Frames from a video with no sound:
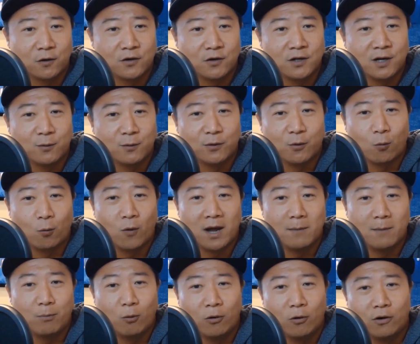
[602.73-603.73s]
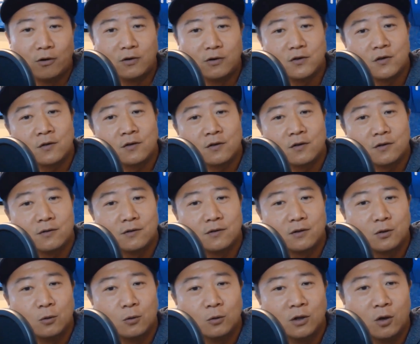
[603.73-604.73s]
year with the white borders, the
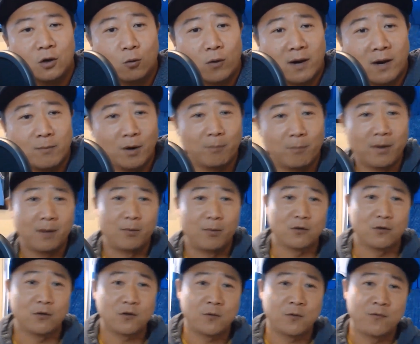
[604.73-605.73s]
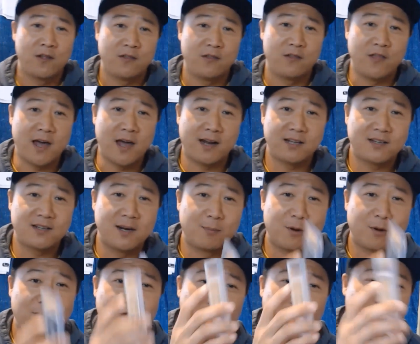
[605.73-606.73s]
cool little rainbow bubbles. That is
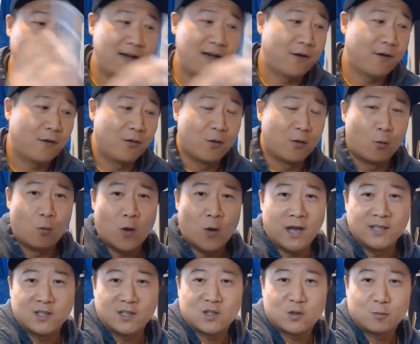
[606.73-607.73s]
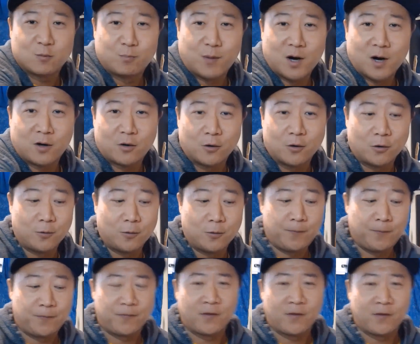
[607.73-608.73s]
number 5, the White Sparkle.
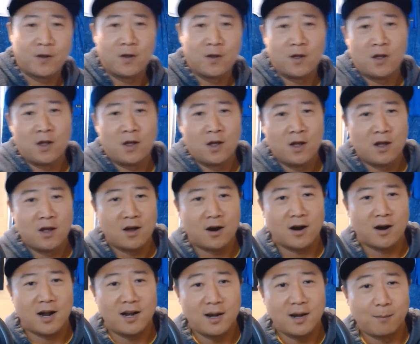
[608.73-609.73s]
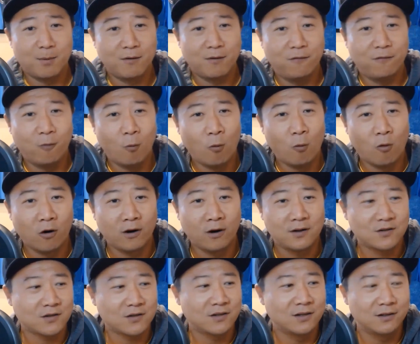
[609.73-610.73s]
All right, number 4,
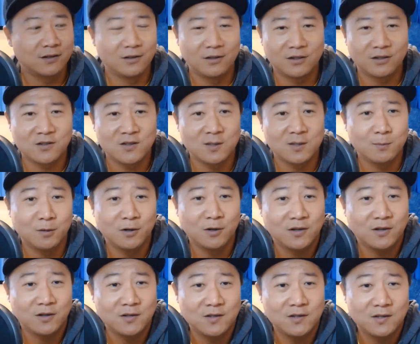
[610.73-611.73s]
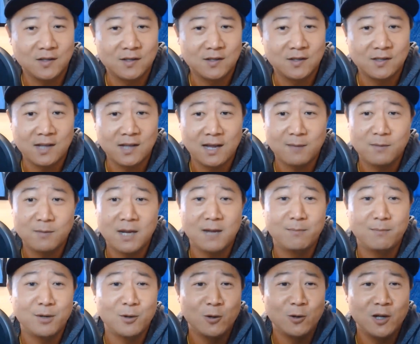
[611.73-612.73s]
it's going to look similar because it's the same
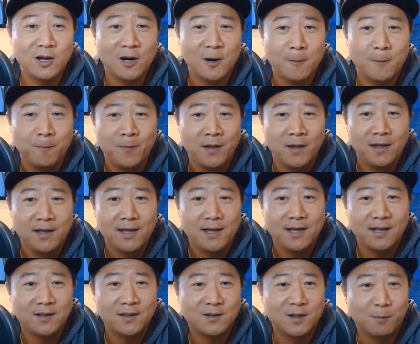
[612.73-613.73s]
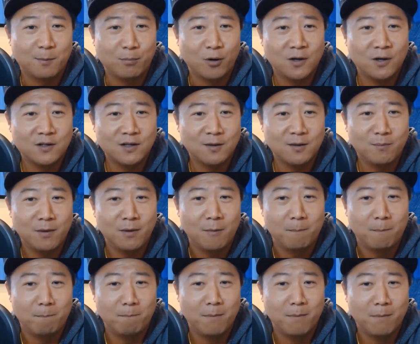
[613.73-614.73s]
debut year, is the Prism
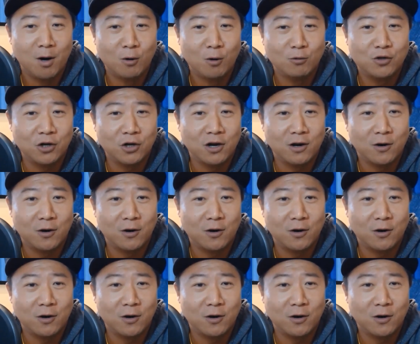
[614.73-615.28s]
Mojo.